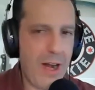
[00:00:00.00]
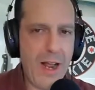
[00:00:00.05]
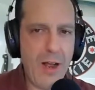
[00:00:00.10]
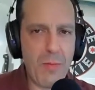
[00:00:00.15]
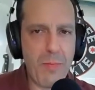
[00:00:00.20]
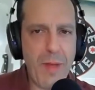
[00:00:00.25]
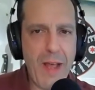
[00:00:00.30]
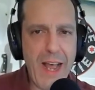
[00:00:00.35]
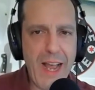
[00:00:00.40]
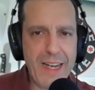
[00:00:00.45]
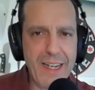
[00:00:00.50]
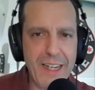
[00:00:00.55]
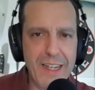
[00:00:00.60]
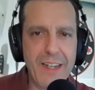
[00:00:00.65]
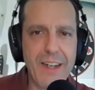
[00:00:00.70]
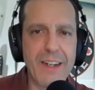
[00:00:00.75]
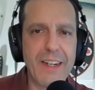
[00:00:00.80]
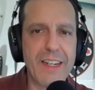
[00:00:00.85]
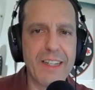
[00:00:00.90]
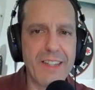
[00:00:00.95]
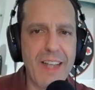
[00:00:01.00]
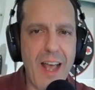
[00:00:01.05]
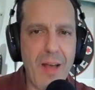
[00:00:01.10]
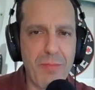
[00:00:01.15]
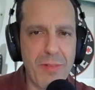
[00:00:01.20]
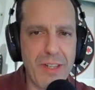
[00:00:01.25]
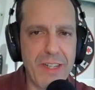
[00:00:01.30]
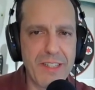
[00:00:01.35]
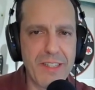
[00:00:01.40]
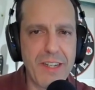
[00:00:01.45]
out back: cutting
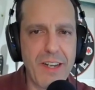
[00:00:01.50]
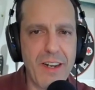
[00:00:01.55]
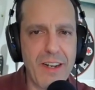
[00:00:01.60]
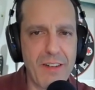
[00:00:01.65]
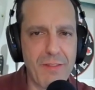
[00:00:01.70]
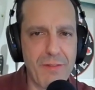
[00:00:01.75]
saplings, cutting